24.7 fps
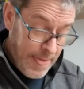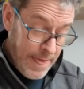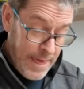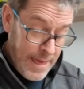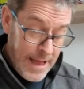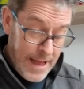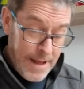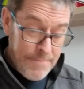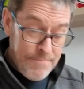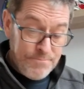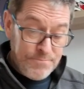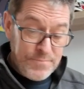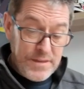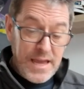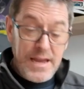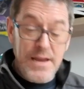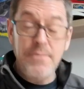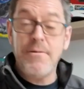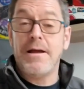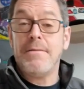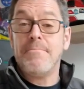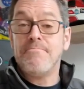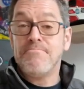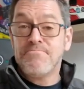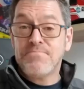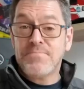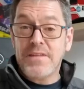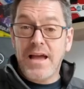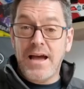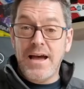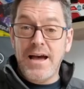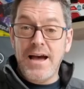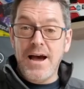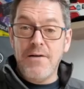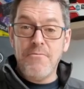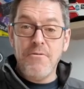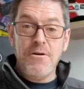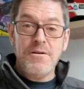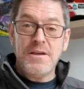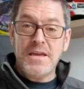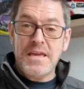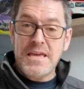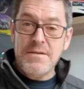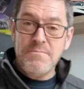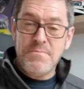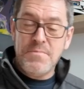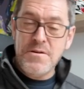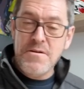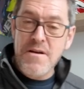Anyway, I won't
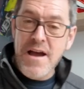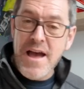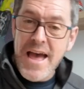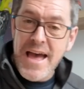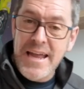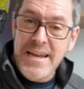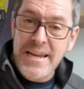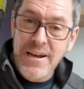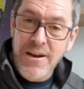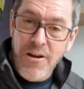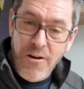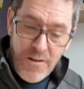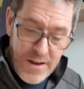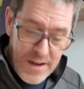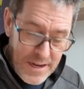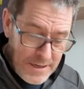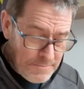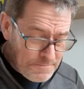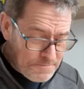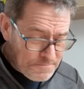keep you any longer.